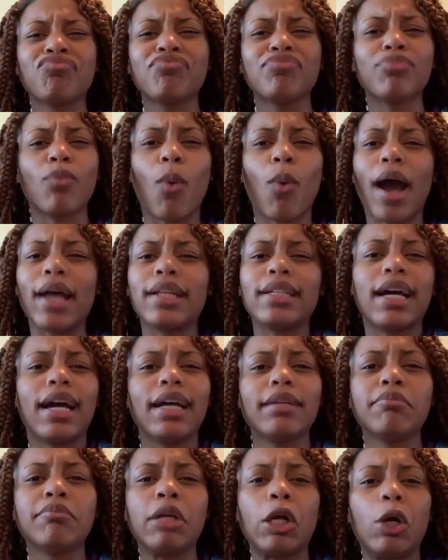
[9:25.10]
Why
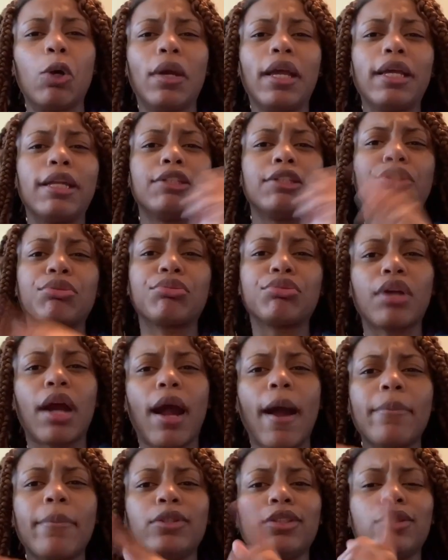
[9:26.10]
not? Go ahead and
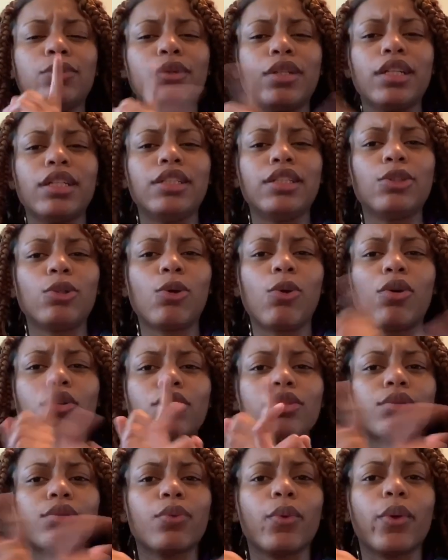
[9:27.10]
subscribe. It's in one of these
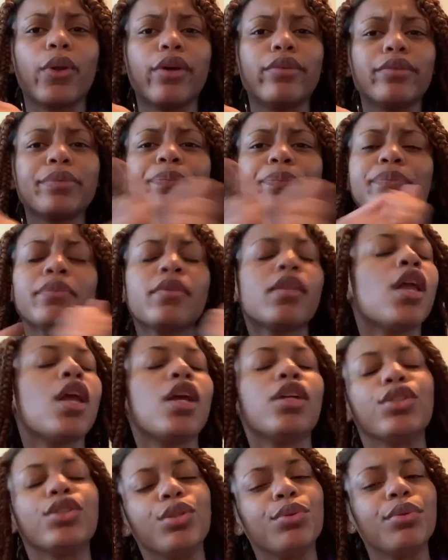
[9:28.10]
corners, one of them.
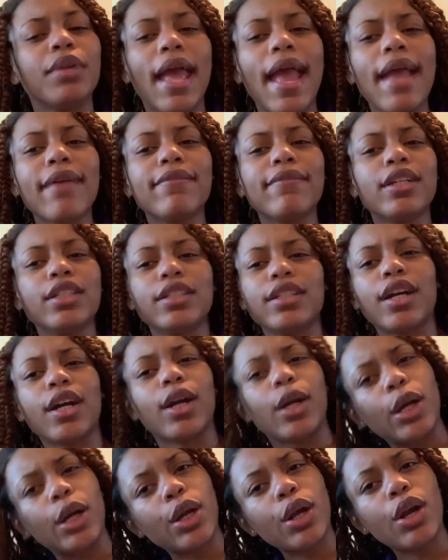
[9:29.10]
Do that for your
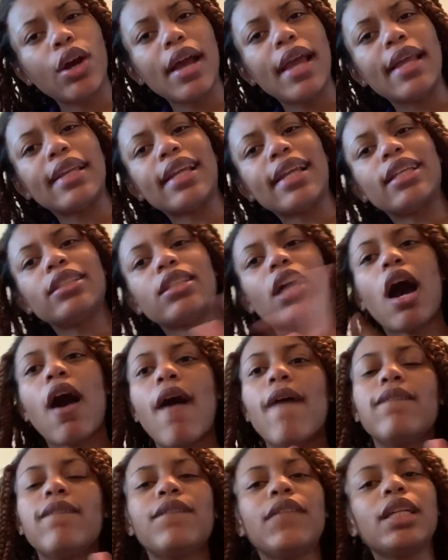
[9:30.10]
girl. And that's
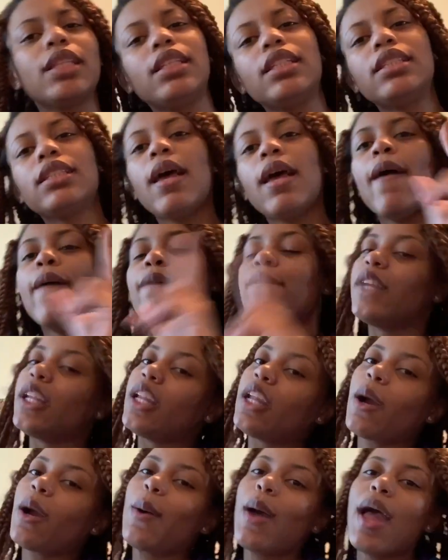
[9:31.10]
all of this
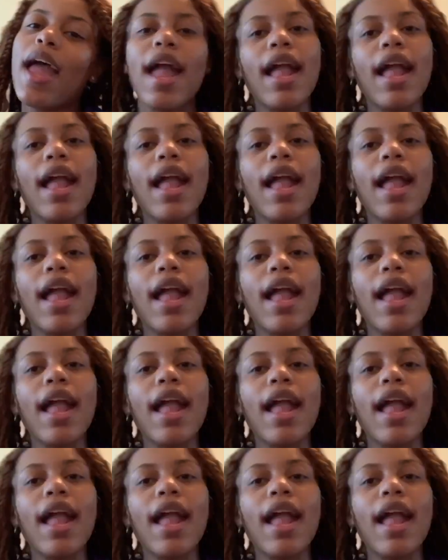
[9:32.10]
video.